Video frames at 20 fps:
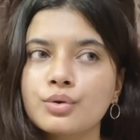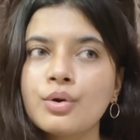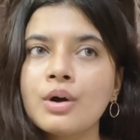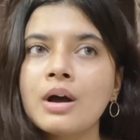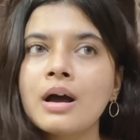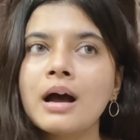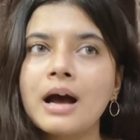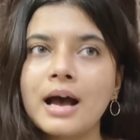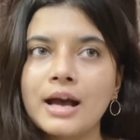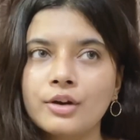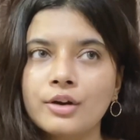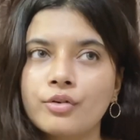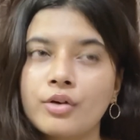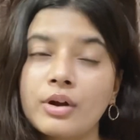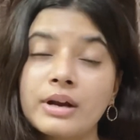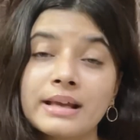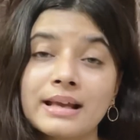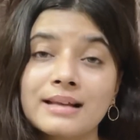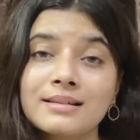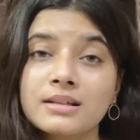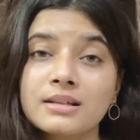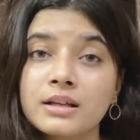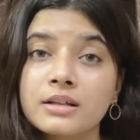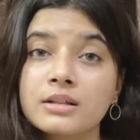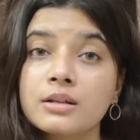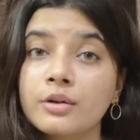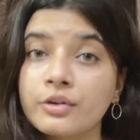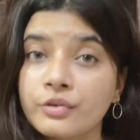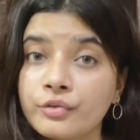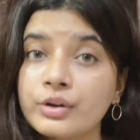So hyaluronic acid
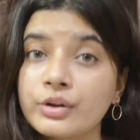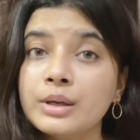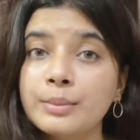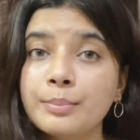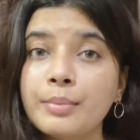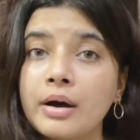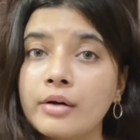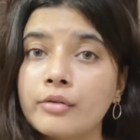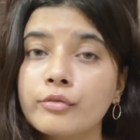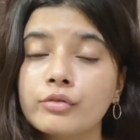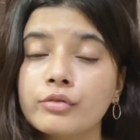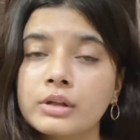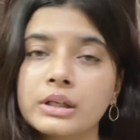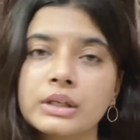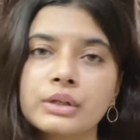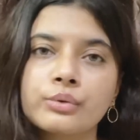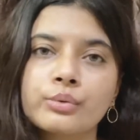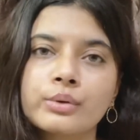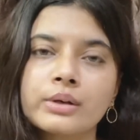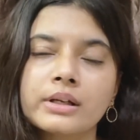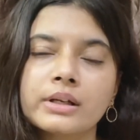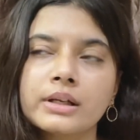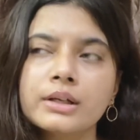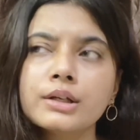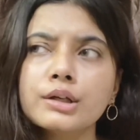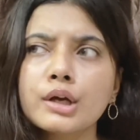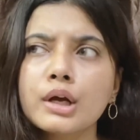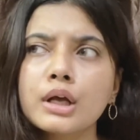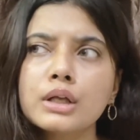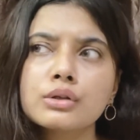is a really powerful
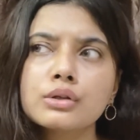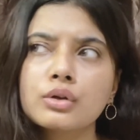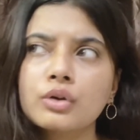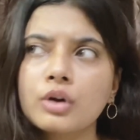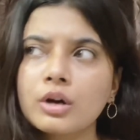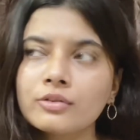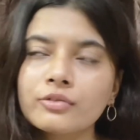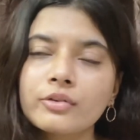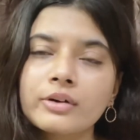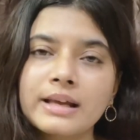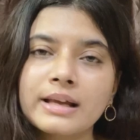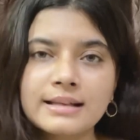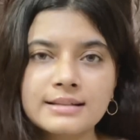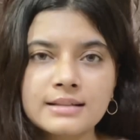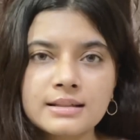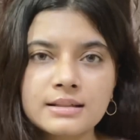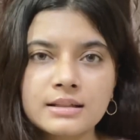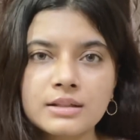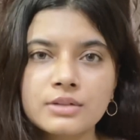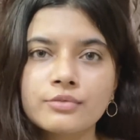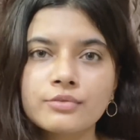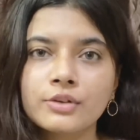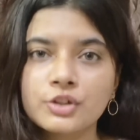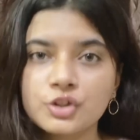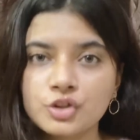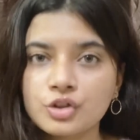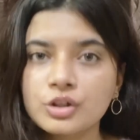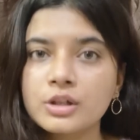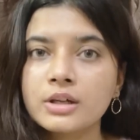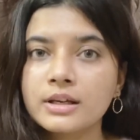ingredient. So look out for essences
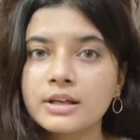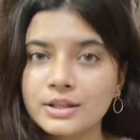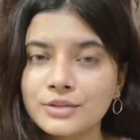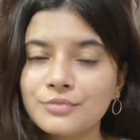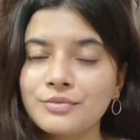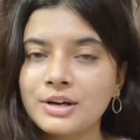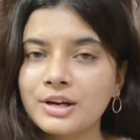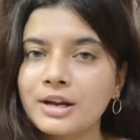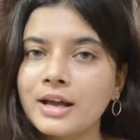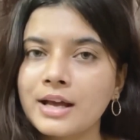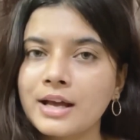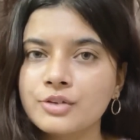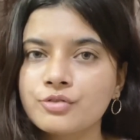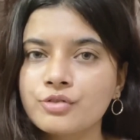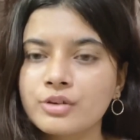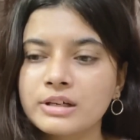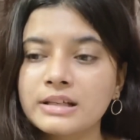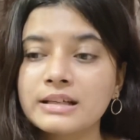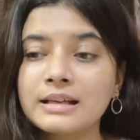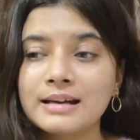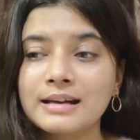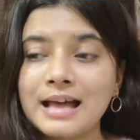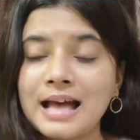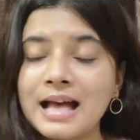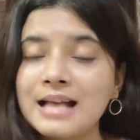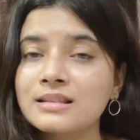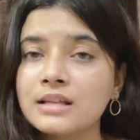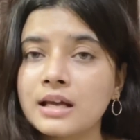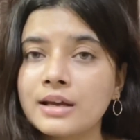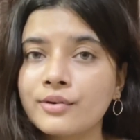which is very hydrating and
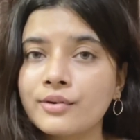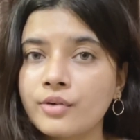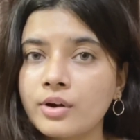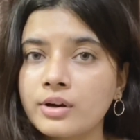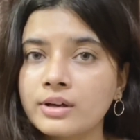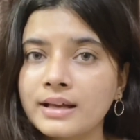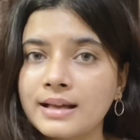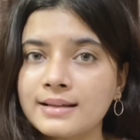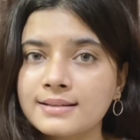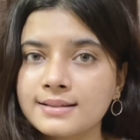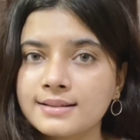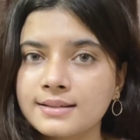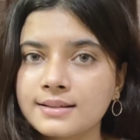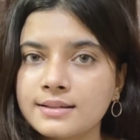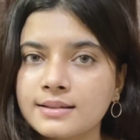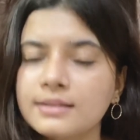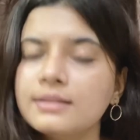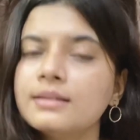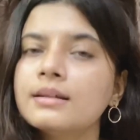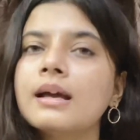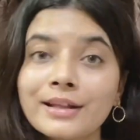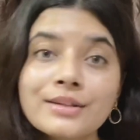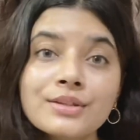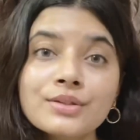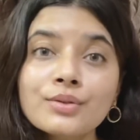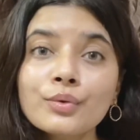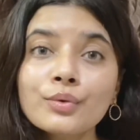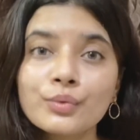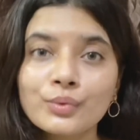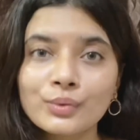has hyaluronic acid.
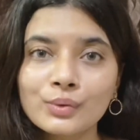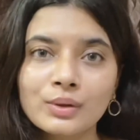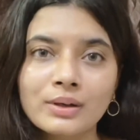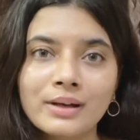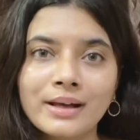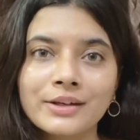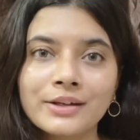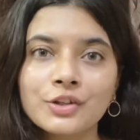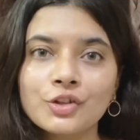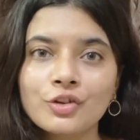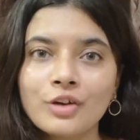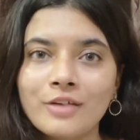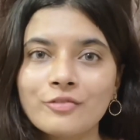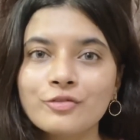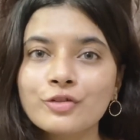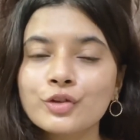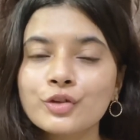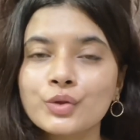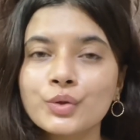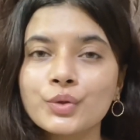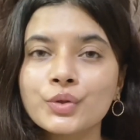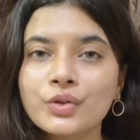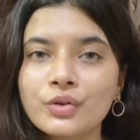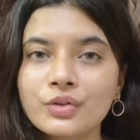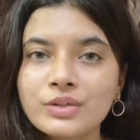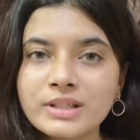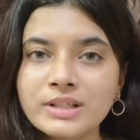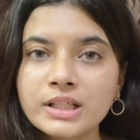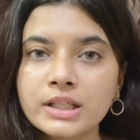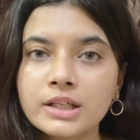There's no rule like you have to use
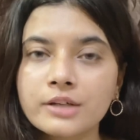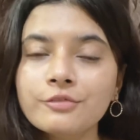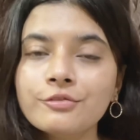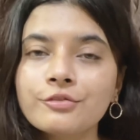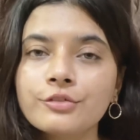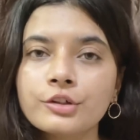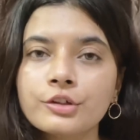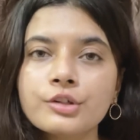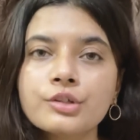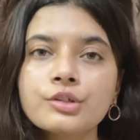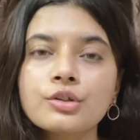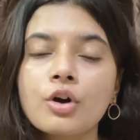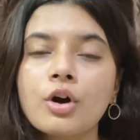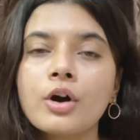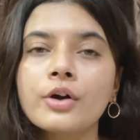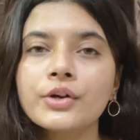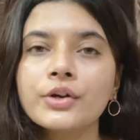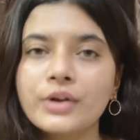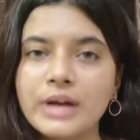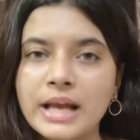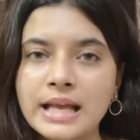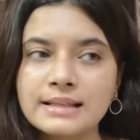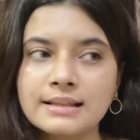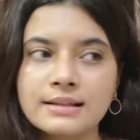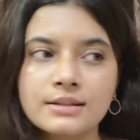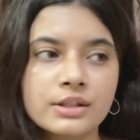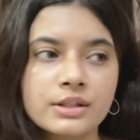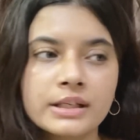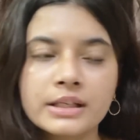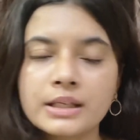your serum first or your
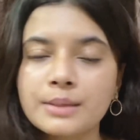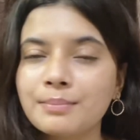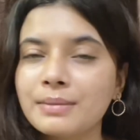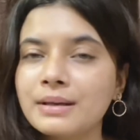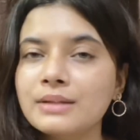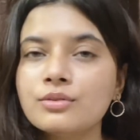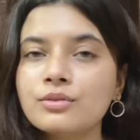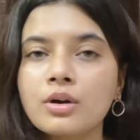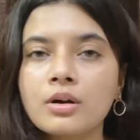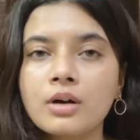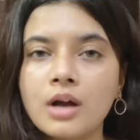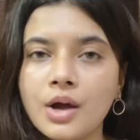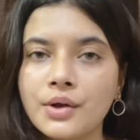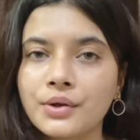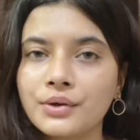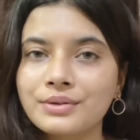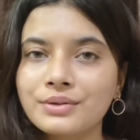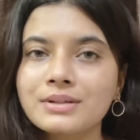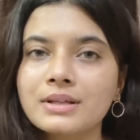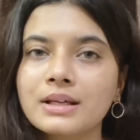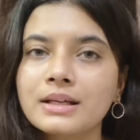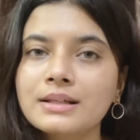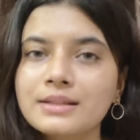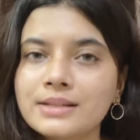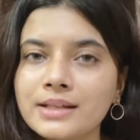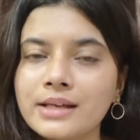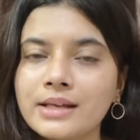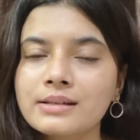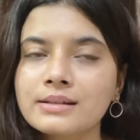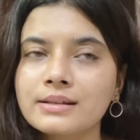essence. It depends on how your
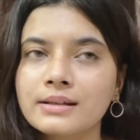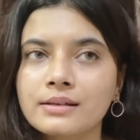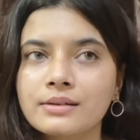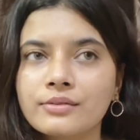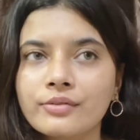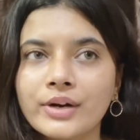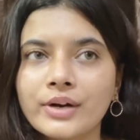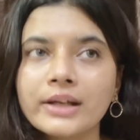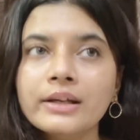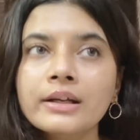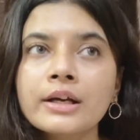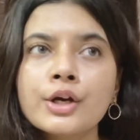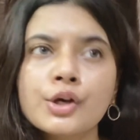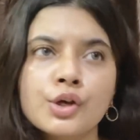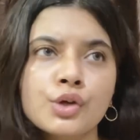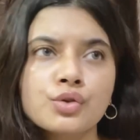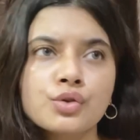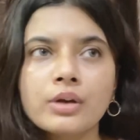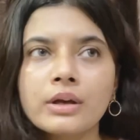skin takes it, right?